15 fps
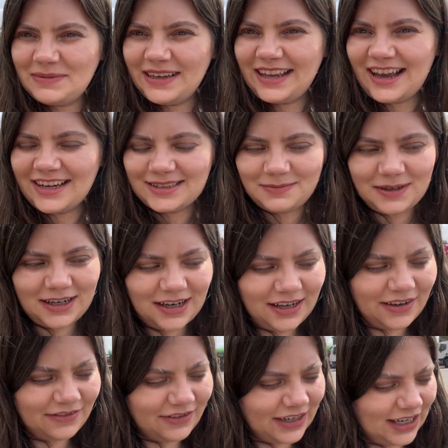But yeah, it's been a
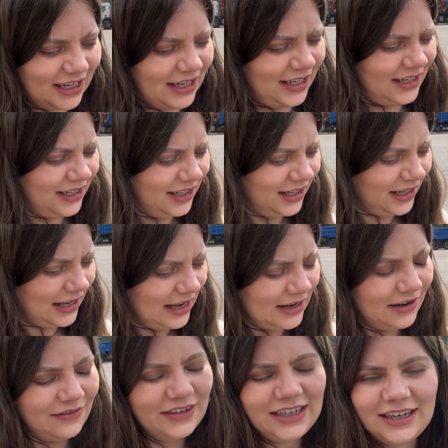lovely
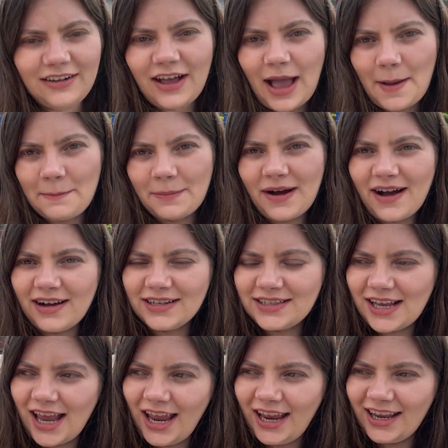little hen
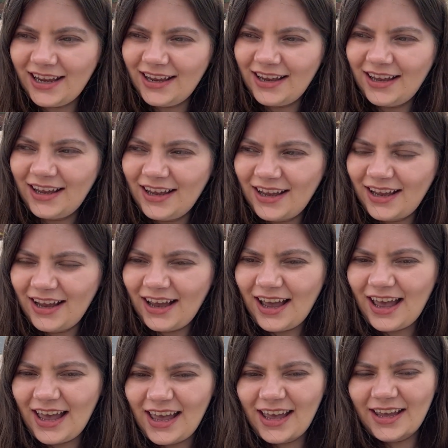party.
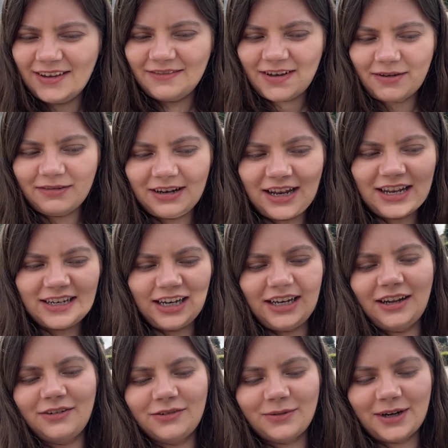I'm glad
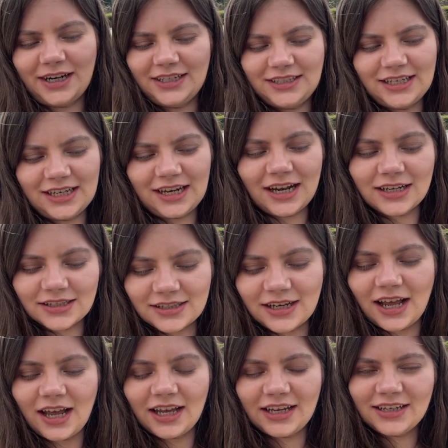I left when I did
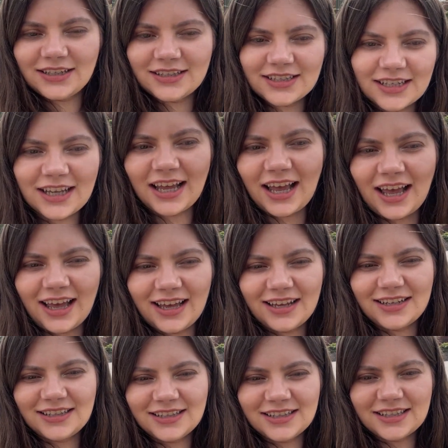last night
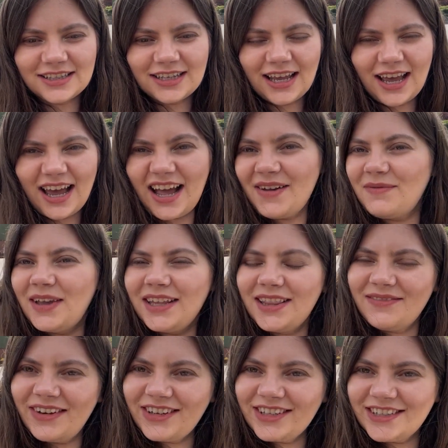and I
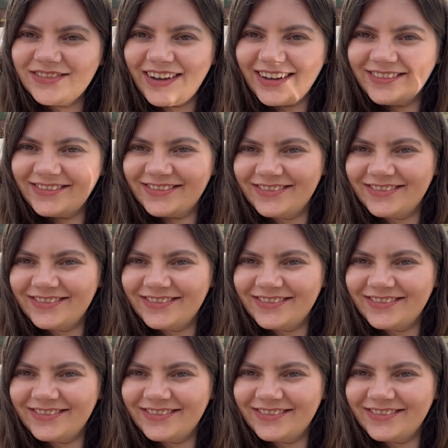made the most of it.